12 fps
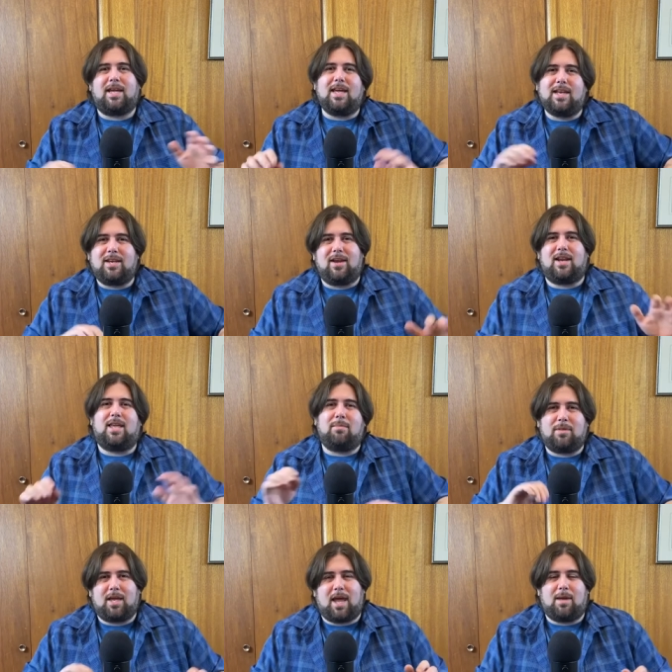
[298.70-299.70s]
in you got to keep
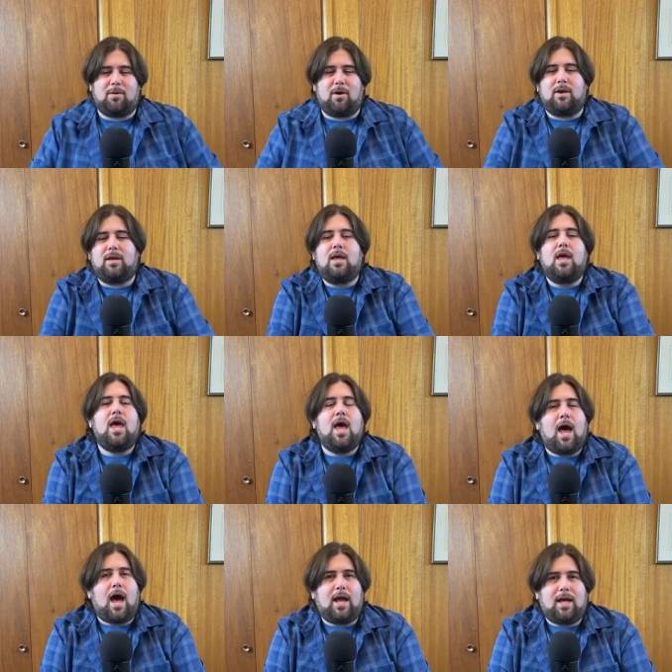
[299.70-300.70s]
the game going
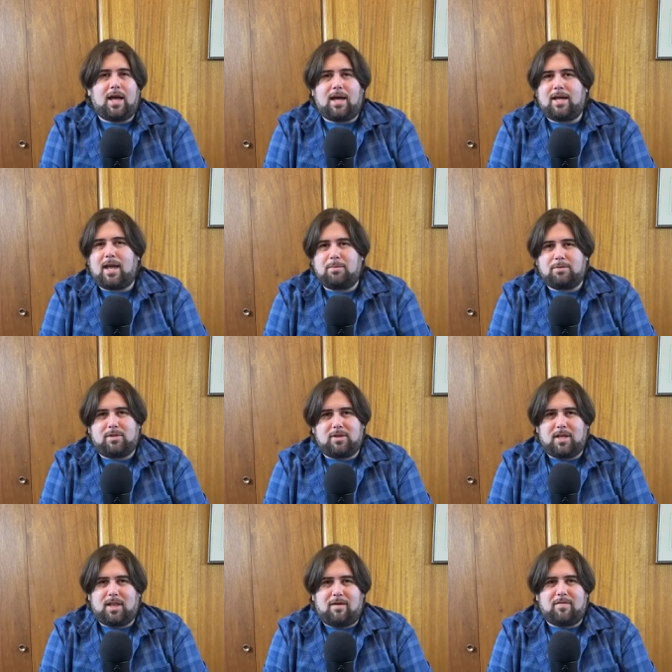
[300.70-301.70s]
I, I
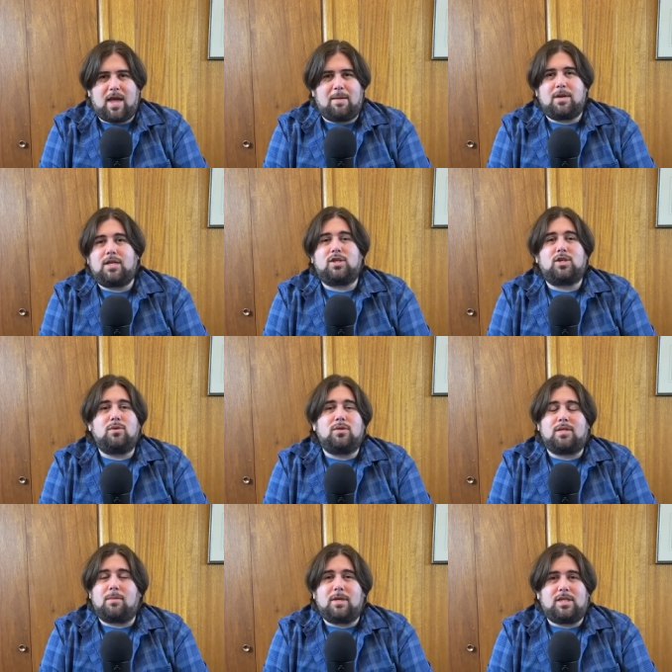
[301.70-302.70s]
absolutely love that because as soon as
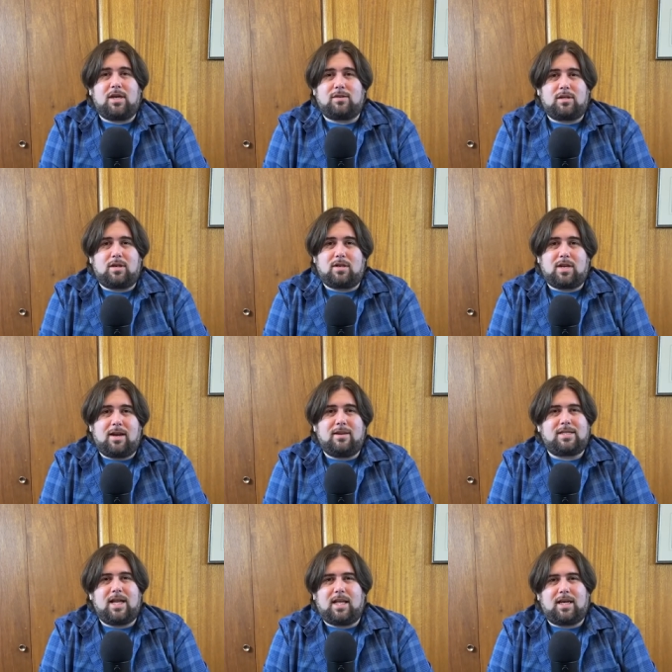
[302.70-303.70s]
somebody shouts that they're done,
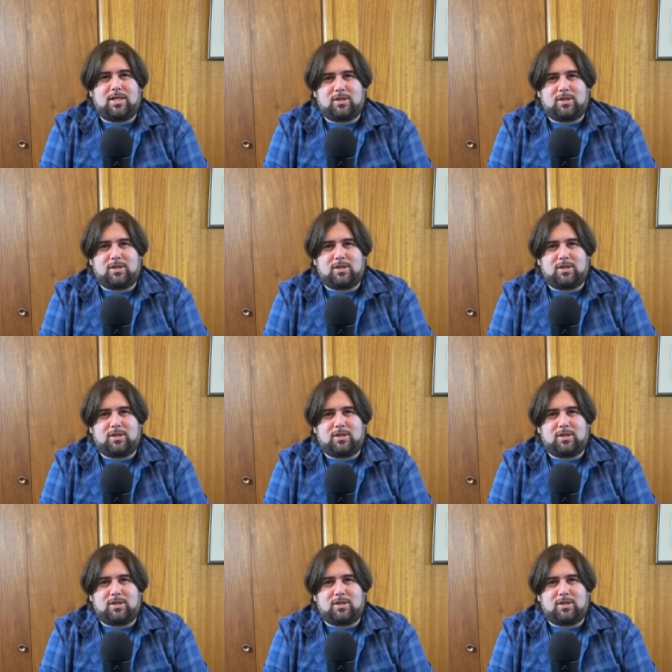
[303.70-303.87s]
it's not like it's